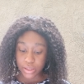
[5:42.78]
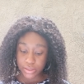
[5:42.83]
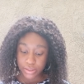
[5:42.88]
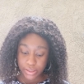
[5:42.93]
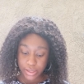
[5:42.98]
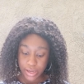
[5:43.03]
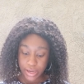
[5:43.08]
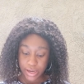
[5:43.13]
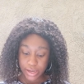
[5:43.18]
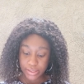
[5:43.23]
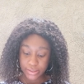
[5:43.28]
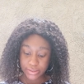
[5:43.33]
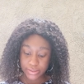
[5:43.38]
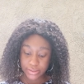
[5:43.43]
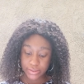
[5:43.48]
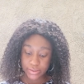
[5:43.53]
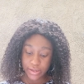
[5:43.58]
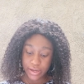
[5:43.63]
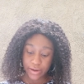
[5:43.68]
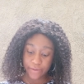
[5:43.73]
Here is
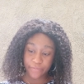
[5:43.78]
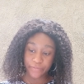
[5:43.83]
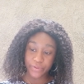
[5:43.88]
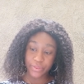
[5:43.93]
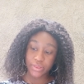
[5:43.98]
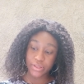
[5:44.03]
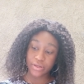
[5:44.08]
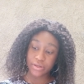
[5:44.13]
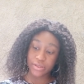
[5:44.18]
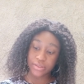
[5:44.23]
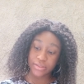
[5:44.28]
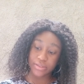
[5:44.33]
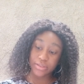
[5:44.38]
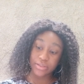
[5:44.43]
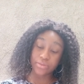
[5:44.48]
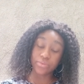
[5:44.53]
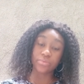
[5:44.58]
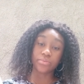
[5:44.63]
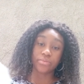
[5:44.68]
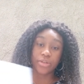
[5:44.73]
still everything is
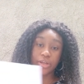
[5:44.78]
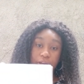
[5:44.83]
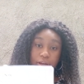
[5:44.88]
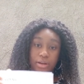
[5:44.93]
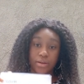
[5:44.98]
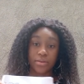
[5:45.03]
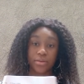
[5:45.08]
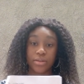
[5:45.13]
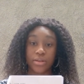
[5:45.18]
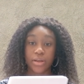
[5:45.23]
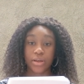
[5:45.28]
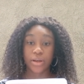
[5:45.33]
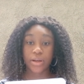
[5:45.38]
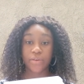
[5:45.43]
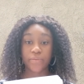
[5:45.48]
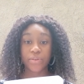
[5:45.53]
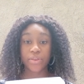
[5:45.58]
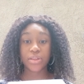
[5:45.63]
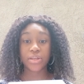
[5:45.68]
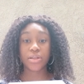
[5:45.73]
still here.
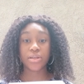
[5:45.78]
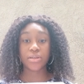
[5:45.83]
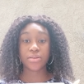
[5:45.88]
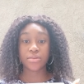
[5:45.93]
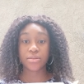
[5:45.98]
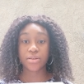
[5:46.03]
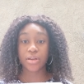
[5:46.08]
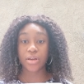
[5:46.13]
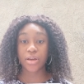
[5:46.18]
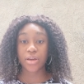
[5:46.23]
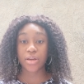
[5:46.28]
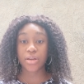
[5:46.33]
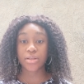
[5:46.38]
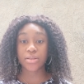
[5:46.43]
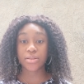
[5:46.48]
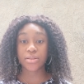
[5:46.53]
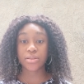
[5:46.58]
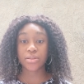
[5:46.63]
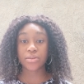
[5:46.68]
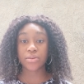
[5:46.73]
Everything here is
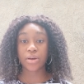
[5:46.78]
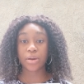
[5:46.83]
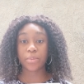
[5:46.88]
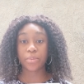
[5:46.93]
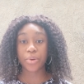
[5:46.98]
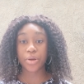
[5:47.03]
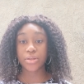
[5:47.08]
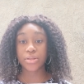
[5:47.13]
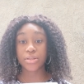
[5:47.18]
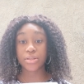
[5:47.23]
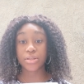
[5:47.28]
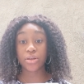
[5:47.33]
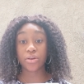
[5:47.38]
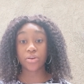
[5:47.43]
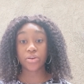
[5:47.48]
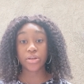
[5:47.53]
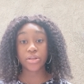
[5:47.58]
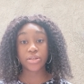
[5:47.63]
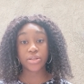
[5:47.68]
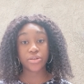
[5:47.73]
still about the
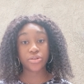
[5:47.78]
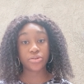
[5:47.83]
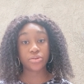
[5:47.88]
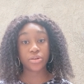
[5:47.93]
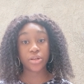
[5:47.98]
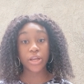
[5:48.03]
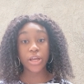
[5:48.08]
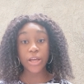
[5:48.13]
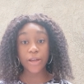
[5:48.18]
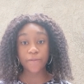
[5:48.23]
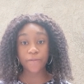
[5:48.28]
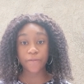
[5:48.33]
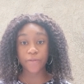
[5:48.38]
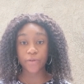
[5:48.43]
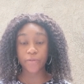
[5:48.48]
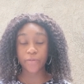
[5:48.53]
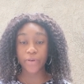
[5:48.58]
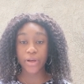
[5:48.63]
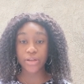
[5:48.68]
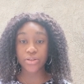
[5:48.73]
organization if
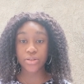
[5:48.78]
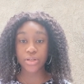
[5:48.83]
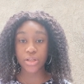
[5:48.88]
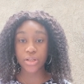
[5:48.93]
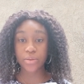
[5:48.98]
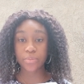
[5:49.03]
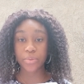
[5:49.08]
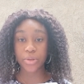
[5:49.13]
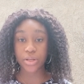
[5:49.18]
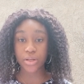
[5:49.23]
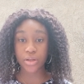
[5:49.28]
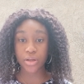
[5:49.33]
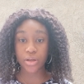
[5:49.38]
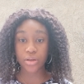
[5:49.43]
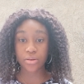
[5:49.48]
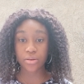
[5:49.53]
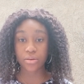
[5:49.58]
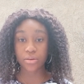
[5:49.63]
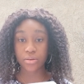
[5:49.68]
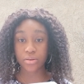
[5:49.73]
you've actually been
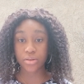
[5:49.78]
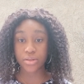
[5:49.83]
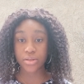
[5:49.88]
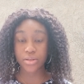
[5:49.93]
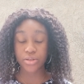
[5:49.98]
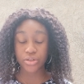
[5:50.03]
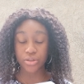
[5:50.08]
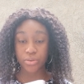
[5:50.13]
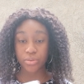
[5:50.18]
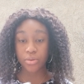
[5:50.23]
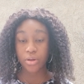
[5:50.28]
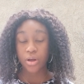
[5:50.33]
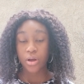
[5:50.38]
in an organization.